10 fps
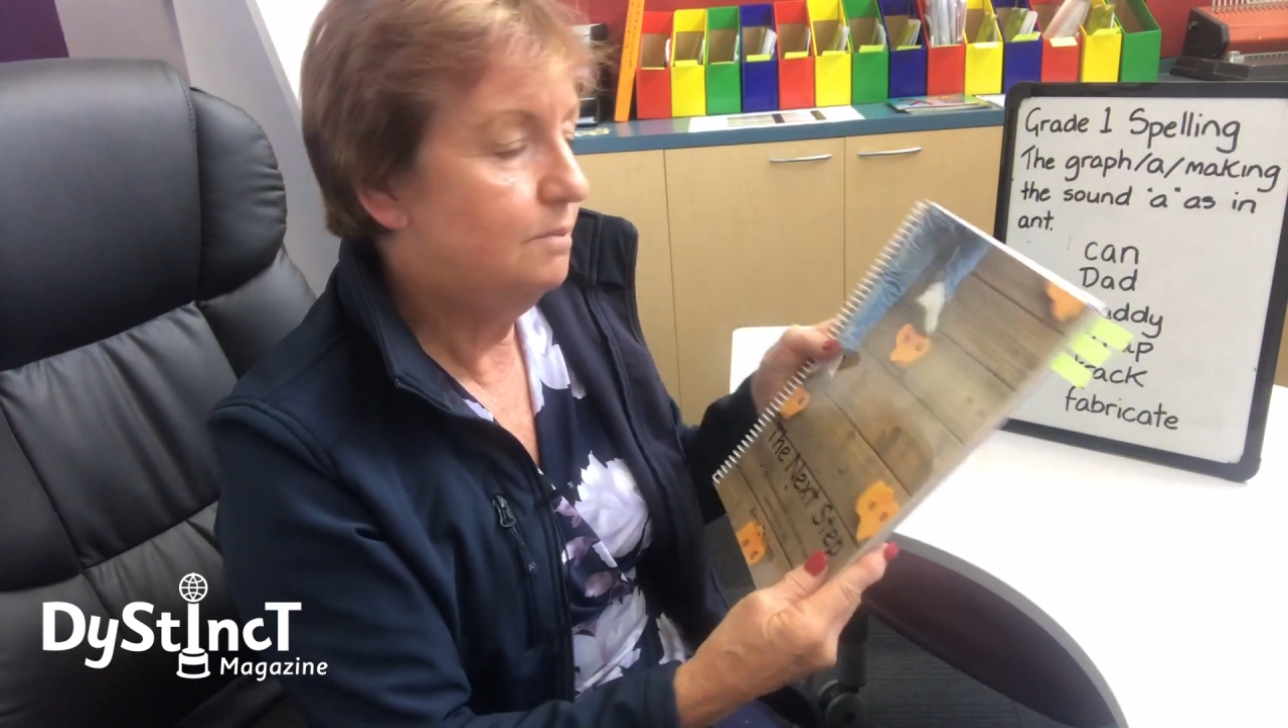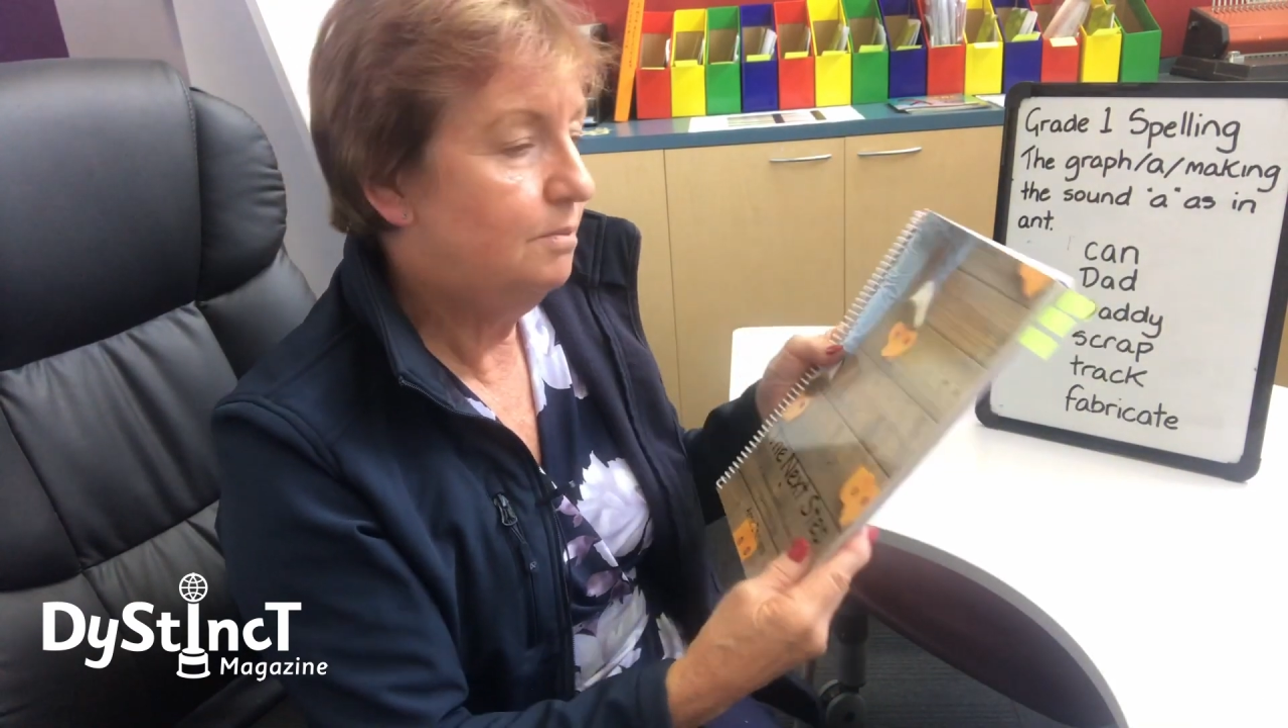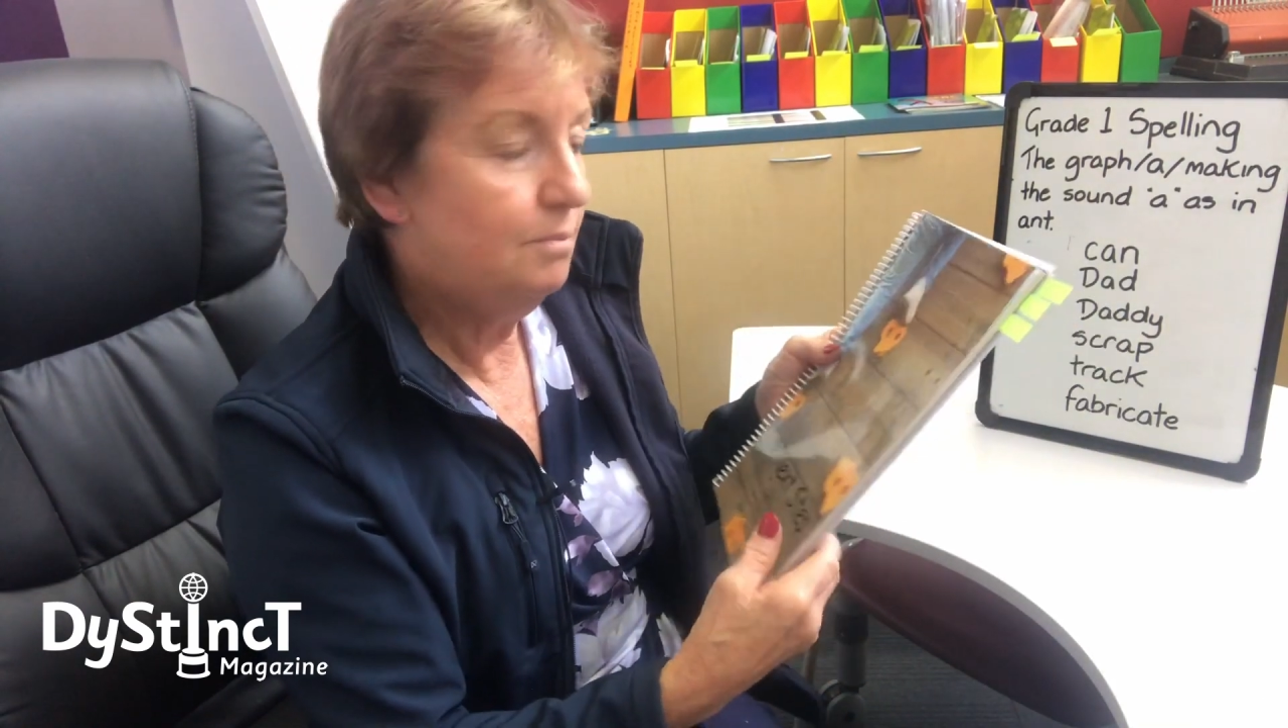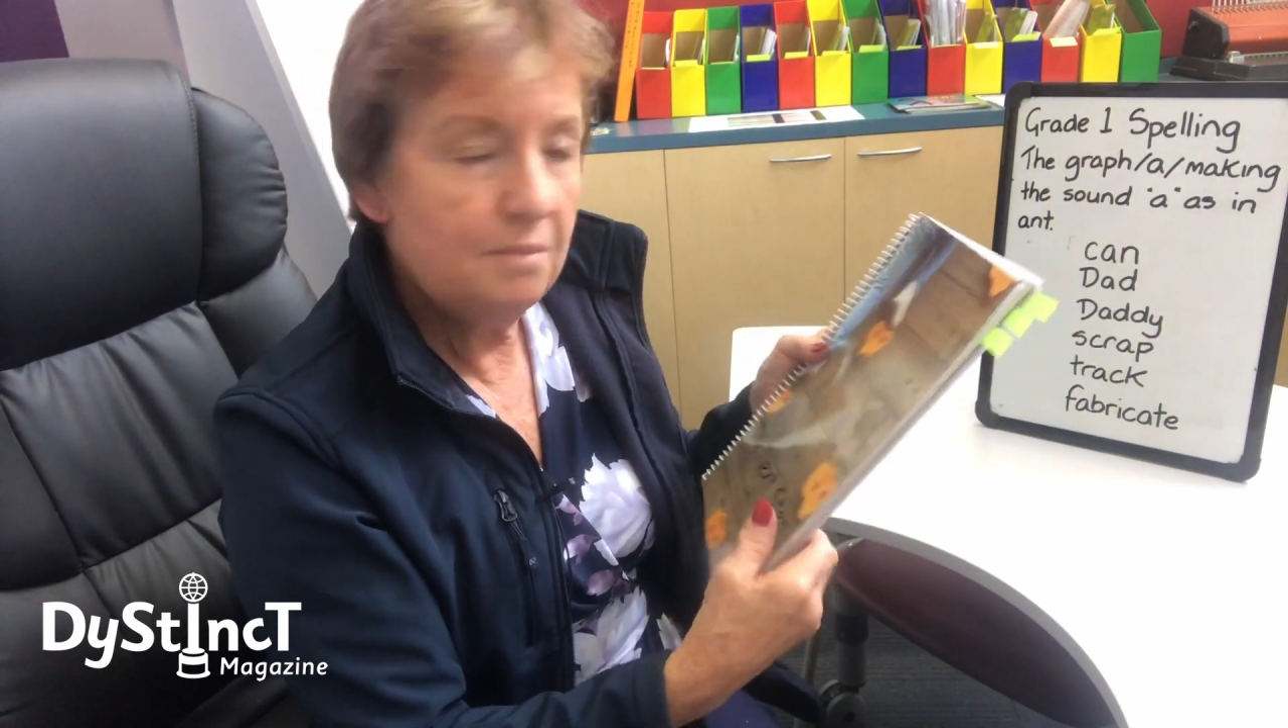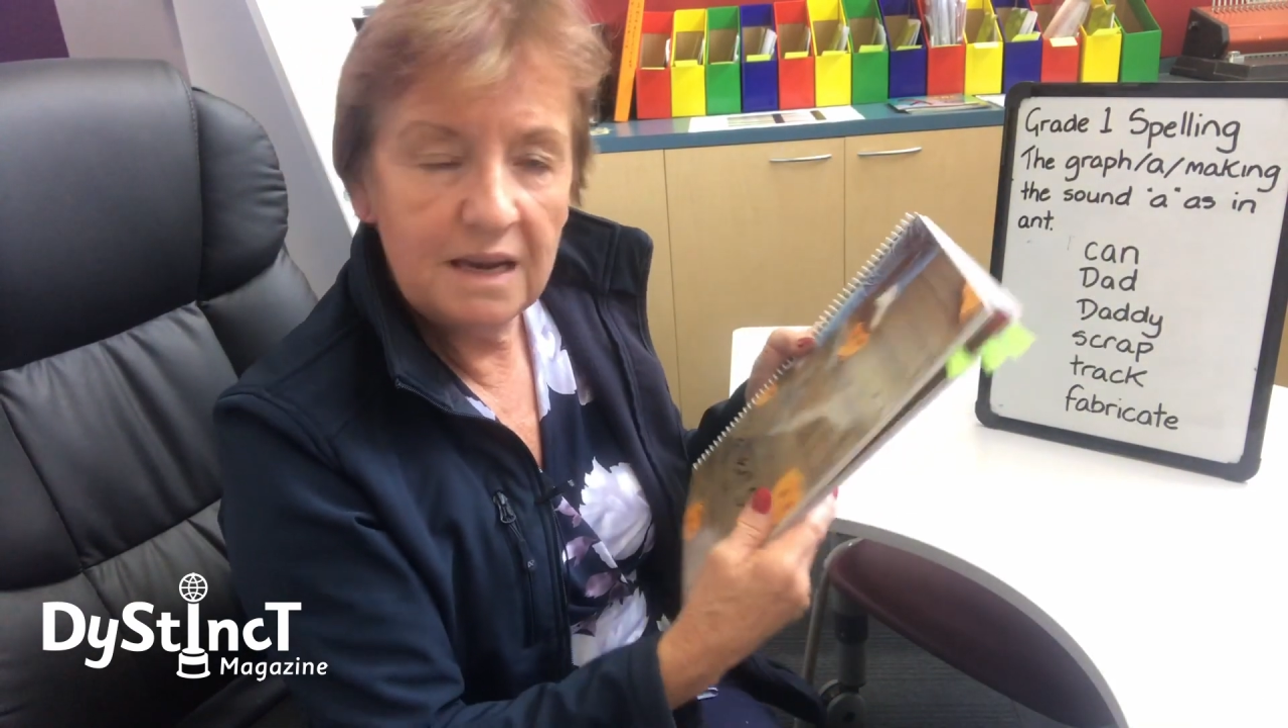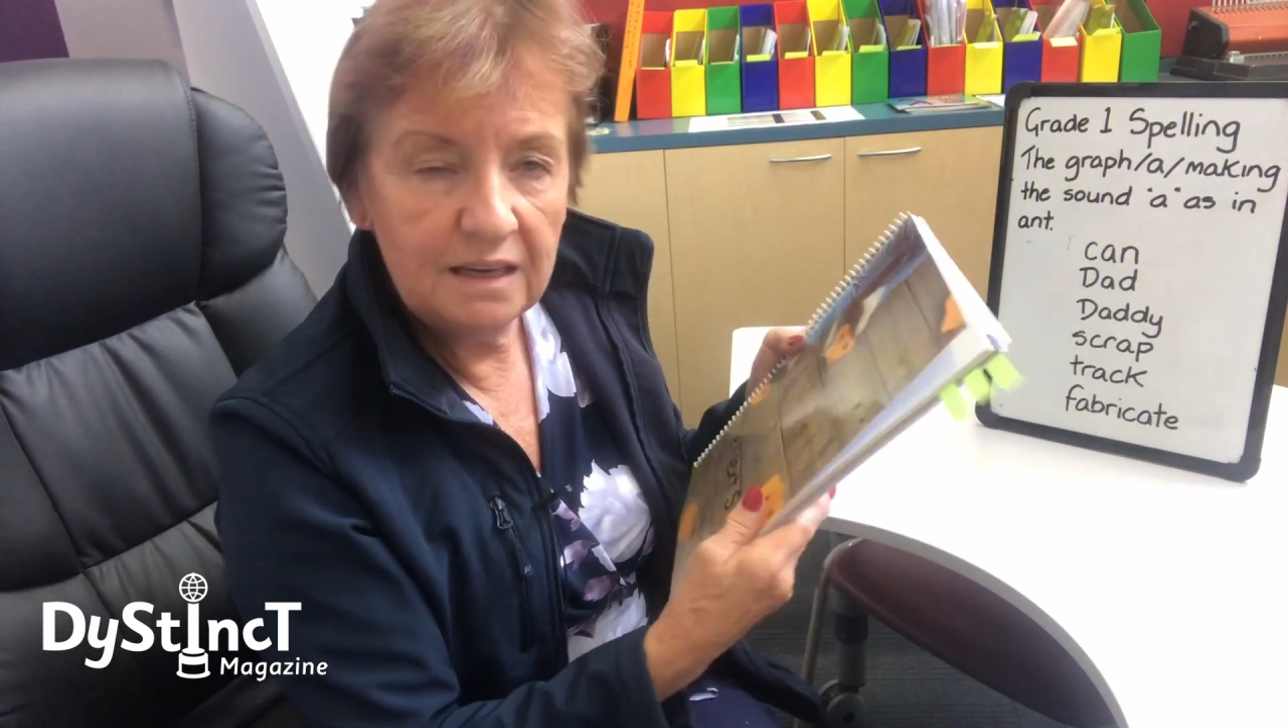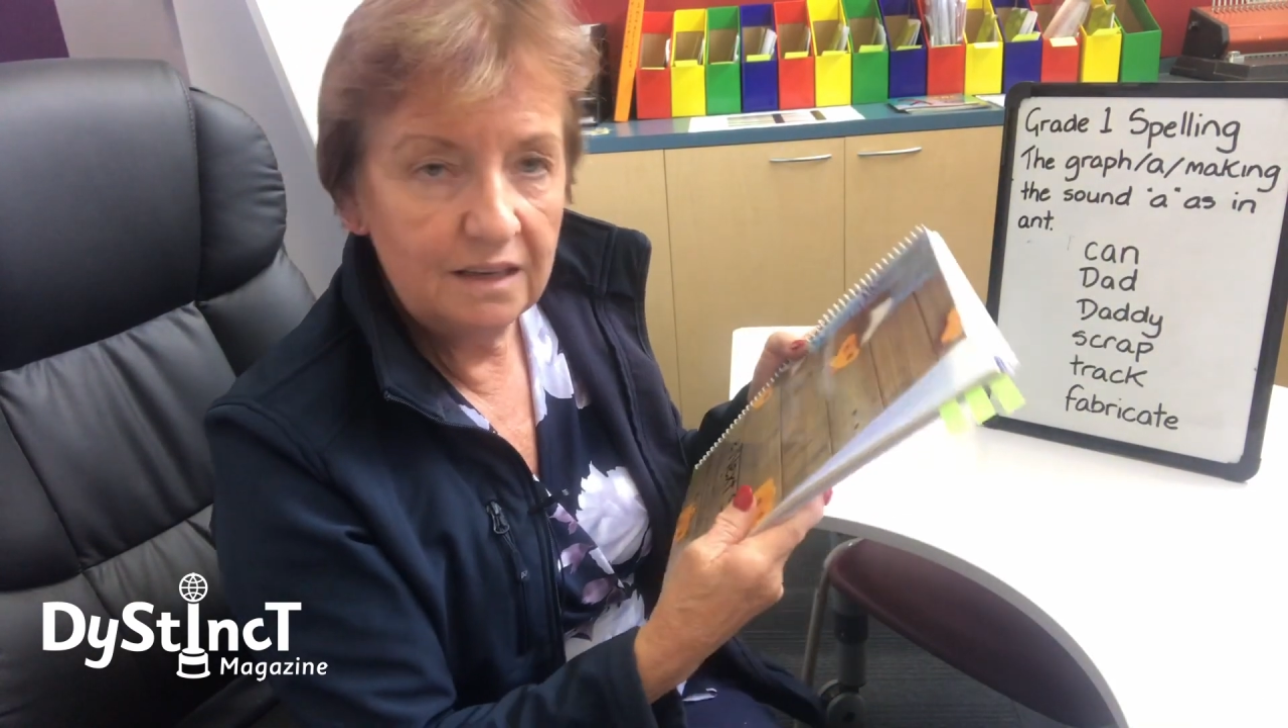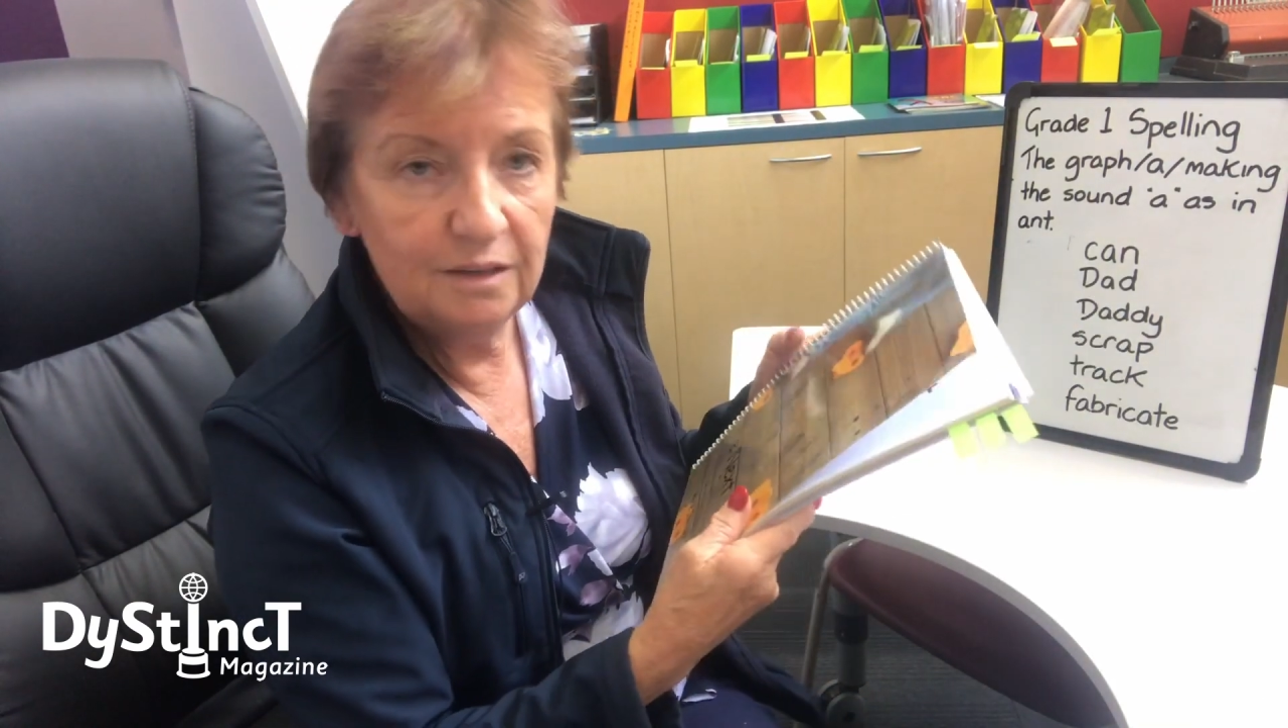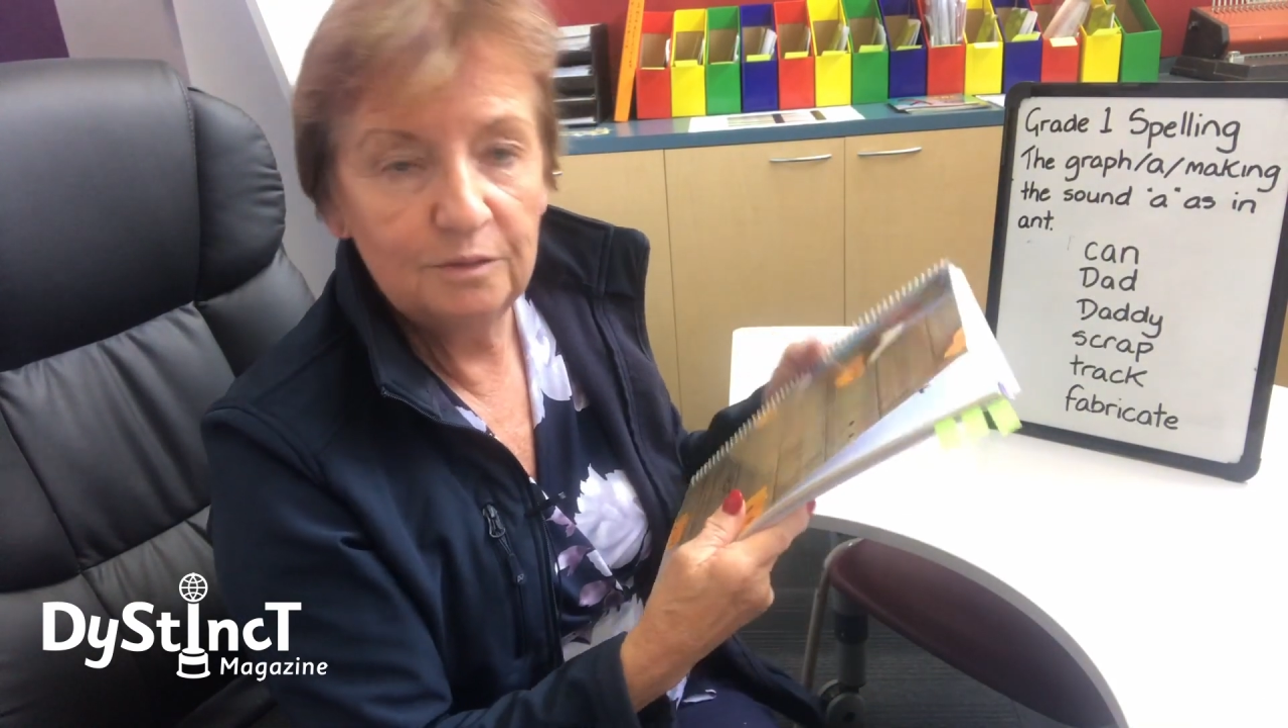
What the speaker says: many